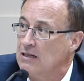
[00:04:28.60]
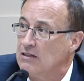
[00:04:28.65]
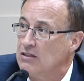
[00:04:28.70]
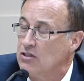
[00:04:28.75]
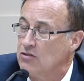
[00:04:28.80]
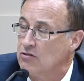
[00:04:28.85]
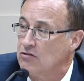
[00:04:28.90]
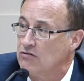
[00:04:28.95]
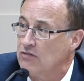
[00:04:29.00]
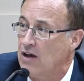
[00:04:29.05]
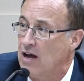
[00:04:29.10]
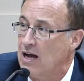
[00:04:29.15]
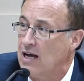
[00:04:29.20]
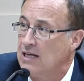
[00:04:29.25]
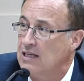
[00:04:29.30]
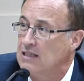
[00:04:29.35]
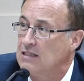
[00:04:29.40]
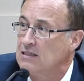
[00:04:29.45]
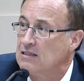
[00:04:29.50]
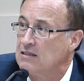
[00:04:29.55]
you're
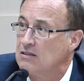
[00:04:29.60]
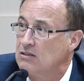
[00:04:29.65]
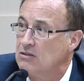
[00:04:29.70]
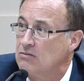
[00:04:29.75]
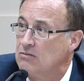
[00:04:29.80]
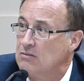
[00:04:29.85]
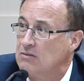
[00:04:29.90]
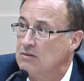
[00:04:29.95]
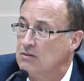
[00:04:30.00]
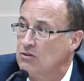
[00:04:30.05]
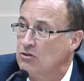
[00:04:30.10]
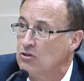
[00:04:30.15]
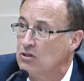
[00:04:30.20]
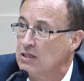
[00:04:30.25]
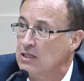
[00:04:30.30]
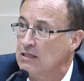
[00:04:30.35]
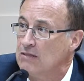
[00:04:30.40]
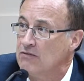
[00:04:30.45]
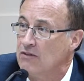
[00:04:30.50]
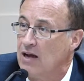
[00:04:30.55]
advised, and usually
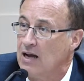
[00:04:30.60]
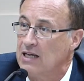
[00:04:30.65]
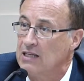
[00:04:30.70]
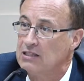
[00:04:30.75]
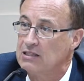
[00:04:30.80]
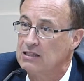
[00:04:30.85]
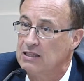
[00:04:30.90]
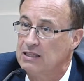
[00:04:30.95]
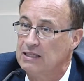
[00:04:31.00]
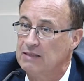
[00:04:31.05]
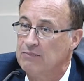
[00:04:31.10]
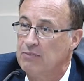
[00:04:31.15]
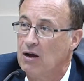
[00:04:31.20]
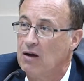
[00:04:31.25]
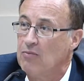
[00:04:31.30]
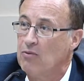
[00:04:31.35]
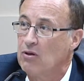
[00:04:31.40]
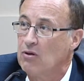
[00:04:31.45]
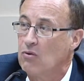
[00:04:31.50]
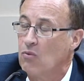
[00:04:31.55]
advise the
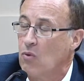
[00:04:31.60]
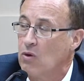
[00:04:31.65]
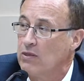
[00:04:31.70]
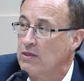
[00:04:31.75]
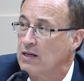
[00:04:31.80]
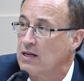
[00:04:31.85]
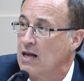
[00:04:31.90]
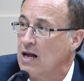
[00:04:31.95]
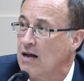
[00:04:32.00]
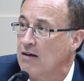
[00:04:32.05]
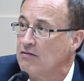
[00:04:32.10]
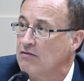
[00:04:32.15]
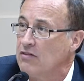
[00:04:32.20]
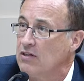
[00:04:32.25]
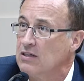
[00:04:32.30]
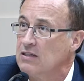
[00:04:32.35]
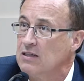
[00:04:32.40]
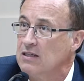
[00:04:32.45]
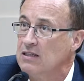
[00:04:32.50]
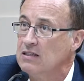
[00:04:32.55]
public what the
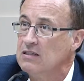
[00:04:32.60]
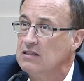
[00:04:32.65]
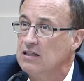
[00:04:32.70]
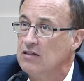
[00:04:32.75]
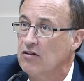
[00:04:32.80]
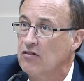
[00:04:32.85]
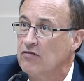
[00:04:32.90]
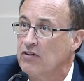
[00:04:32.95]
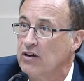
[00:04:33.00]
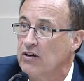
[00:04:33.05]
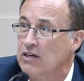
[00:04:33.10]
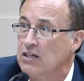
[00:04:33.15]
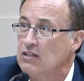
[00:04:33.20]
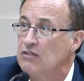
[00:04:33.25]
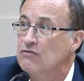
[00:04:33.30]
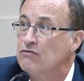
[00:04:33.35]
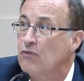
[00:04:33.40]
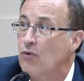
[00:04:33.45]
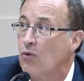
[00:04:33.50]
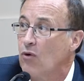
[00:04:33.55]
conflict is. There are various
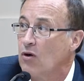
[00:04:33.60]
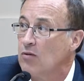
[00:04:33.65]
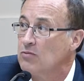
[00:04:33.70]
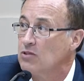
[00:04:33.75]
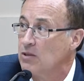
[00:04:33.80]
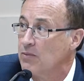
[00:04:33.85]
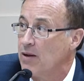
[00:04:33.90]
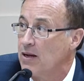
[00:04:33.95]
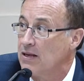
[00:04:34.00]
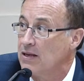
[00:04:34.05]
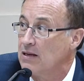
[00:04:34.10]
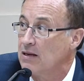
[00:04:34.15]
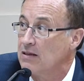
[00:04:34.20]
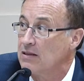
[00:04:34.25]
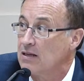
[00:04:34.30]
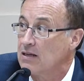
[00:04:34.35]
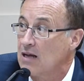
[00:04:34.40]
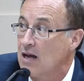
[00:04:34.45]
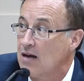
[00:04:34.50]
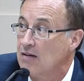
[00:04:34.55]
forms depending on
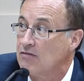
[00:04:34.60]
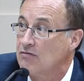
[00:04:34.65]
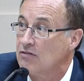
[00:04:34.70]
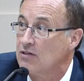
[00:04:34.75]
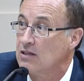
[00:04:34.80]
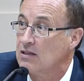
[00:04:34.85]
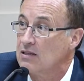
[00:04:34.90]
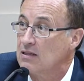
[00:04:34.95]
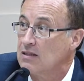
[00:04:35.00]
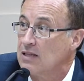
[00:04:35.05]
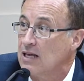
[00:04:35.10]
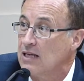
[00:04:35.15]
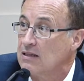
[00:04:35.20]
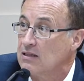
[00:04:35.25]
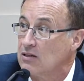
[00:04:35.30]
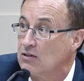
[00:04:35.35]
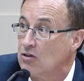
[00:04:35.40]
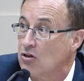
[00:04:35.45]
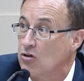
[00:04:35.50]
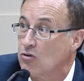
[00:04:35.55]
the conflict that
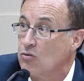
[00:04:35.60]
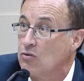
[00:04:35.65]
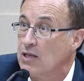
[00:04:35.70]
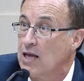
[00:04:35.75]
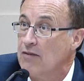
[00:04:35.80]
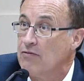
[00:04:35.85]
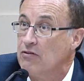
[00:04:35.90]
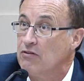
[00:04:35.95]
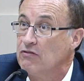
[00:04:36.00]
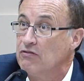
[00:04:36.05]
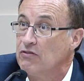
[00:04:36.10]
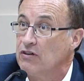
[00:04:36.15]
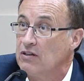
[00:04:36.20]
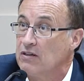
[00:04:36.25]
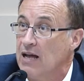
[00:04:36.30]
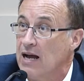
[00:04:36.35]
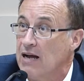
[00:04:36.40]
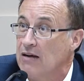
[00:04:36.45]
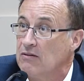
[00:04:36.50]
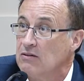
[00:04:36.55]
the clerk will have you fill
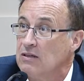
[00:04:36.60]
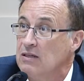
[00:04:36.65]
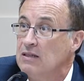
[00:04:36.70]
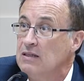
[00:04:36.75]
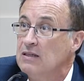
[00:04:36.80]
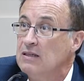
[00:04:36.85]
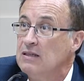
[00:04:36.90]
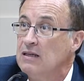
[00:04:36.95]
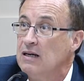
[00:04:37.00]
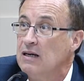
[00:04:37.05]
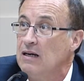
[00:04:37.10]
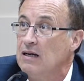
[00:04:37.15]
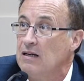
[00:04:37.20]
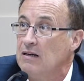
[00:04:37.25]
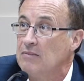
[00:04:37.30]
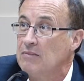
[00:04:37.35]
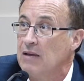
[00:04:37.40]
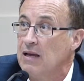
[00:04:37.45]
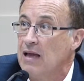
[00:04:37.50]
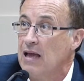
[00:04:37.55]
out.
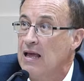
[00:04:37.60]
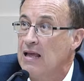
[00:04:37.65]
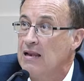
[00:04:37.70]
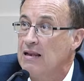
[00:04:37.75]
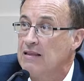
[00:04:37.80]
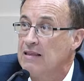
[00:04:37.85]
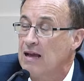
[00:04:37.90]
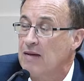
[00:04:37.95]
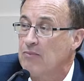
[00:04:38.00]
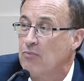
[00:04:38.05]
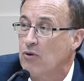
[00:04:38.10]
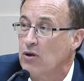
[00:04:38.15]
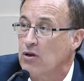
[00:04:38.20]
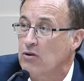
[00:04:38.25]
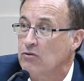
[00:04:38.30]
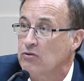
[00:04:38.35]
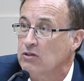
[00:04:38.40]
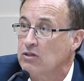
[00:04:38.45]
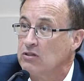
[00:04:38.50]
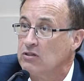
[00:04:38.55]
And at that point, you
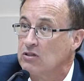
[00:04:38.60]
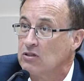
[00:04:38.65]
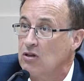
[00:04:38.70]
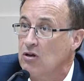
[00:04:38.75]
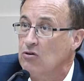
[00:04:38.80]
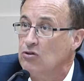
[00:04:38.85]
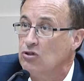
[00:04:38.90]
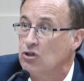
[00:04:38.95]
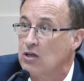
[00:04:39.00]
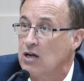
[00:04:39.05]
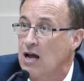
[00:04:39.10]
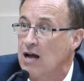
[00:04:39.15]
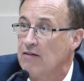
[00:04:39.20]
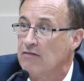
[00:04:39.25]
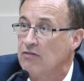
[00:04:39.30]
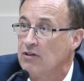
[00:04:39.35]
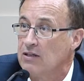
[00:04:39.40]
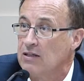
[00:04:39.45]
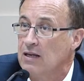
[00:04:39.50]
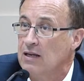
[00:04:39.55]
disclose your
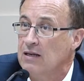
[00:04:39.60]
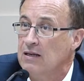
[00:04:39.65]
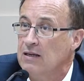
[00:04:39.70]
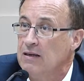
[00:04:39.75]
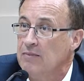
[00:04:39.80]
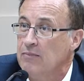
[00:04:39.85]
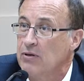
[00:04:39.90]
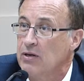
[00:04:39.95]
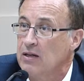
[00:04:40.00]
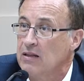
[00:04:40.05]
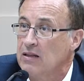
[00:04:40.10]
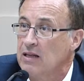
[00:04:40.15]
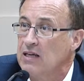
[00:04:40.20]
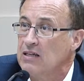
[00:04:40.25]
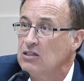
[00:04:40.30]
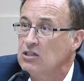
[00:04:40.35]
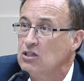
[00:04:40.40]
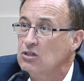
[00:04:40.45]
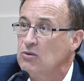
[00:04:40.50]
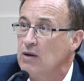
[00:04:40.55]
conflict. But
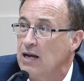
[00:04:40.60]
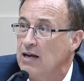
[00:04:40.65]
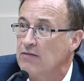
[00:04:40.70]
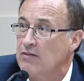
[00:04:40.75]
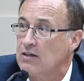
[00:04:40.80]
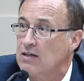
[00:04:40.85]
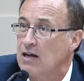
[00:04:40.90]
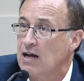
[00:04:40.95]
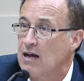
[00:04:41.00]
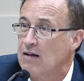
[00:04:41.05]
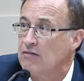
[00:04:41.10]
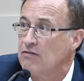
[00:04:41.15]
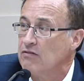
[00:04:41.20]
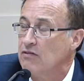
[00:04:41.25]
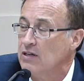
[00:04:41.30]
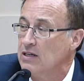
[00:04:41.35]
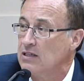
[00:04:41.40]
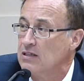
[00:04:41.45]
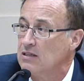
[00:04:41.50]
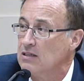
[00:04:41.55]
unless you have a
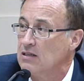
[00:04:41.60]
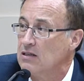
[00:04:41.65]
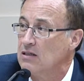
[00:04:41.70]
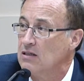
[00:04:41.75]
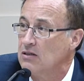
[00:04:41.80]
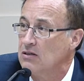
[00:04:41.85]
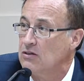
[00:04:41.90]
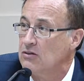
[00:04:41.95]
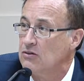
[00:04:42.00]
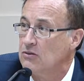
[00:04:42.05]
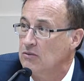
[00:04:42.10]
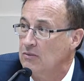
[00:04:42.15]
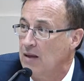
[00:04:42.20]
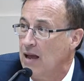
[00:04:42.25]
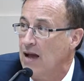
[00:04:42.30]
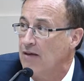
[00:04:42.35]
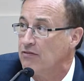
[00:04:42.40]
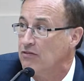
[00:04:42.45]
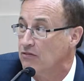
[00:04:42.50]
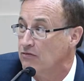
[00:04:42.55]
conflict, you
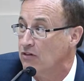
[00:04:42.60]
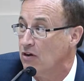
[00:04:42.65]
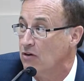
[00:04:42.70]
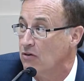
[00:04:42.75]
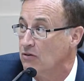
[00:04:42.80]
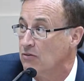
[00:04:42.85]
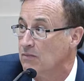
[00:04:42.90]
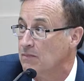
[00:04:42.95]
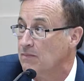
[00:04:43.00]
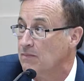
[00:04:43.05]
have to vote.